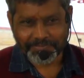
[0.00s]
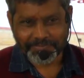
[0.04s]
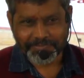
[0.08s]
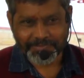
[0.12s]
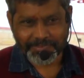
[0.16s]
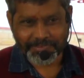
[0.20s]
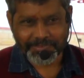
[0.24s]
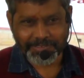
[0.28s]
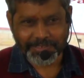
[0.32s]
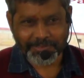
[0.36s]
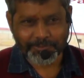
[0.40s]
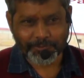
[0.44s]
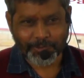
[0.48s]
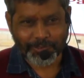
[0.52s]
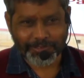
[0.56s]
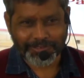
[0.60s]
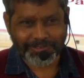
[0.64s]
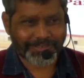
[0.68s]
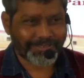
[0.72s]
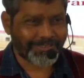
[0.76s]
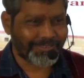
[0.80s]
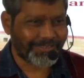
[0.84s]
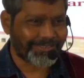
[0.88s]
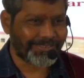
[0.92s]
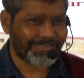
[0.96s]
That is
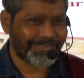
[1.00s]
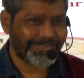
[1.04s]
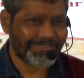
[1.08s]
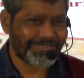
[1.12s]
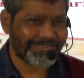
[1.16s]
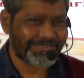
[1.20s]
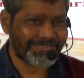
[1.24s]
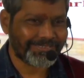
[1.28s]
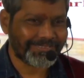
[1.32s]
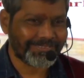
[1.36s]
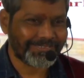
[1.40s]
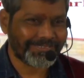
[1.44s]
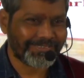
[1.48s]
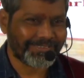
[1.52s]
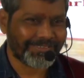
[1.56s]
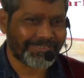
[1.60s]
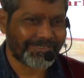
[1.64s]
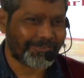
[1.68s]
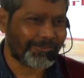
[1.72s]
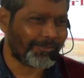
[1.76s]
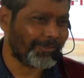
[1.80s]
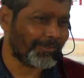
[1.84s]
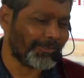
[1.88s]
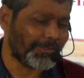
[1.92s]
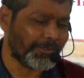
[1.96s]
what
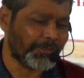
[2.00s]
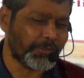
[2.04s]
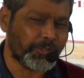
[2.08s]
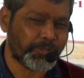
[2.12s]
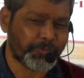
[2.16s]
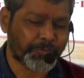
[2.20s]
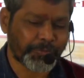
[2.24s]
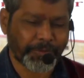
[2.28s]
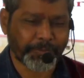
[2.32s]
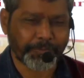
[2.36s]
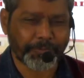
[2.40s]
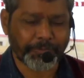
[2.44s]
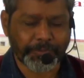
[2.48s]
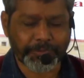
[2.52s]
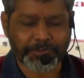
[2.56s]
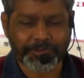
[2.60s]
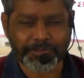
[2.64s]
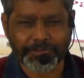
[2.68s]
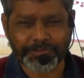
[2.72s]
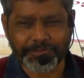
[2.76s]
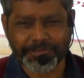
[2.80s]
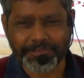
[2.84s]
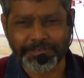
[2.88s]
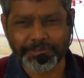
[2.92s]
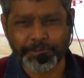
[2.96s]
all the newspapers
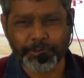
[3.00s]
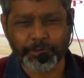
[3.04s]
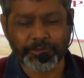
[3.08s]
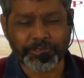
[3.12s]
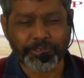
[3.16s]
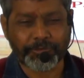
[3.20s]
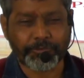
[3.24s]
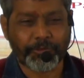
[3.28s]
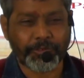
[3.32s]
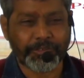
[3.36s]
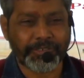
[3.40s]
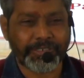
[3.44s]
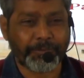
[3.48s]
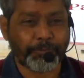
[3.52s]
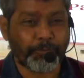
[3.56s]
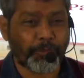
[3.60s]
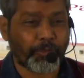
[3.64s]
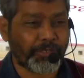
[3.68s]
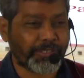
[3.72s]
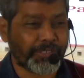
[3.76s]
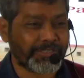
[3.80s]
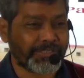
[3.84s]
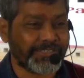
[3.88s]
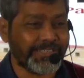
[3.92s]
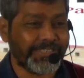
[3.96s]
and they use the word
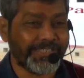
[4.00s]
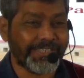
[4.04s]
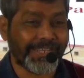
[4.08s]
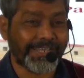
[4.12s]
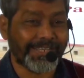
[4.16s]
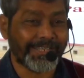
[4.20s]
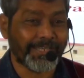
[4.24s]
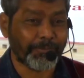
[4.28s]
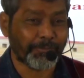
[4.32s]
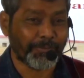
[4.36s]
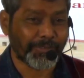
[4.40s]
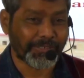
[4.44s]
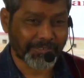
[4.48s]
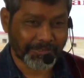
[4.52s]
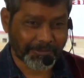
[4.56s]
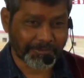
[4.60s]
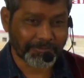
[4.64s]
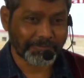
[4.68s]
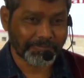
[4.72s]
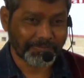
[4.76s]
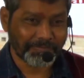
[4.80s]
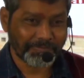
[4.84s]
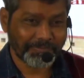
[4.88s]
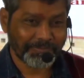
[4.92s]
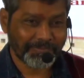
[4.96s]
democracy in dilemma now.
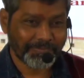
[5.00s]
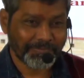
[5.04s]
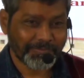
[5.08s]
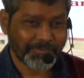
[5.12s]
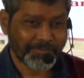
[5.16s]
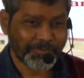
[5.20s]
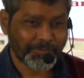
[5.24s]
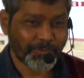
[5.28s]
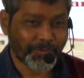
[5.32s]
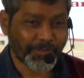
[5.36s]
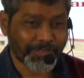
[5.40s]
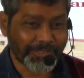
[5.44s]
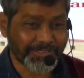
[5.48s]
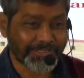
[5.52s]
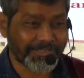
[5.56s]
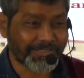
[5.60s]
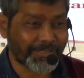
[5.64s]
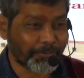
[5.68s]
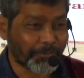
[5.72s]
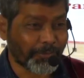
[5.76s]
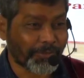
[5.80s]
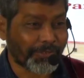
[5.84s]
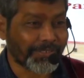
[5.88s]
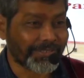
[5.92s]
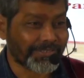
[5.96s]
What is
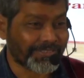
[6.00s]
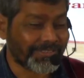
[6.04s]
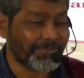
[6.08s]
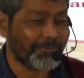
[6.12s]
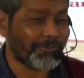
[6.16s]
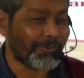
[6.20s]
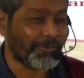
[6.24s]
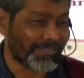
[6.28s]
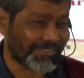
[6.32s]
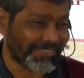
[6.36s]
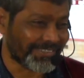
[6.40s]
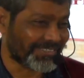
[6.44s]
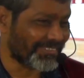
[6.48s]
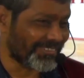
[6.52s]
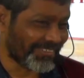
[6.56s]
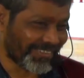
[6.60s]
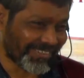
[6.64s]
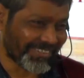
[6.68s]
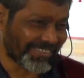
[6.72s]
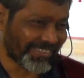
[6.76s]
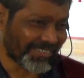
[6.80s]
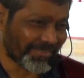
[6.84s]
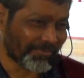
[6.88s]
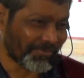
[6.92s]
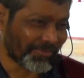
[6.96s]
democracy? What is
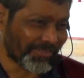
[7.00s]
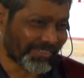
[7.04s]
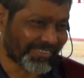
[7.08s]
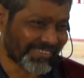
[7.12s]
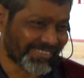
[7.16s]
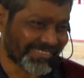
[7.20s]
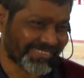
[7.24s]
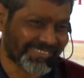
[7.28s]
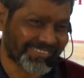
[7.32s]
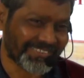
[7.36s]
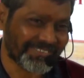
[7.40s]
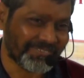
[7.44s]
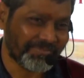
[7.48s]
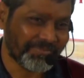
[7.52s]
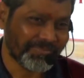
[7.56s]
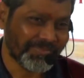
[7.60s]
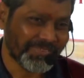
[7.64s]
not democracy?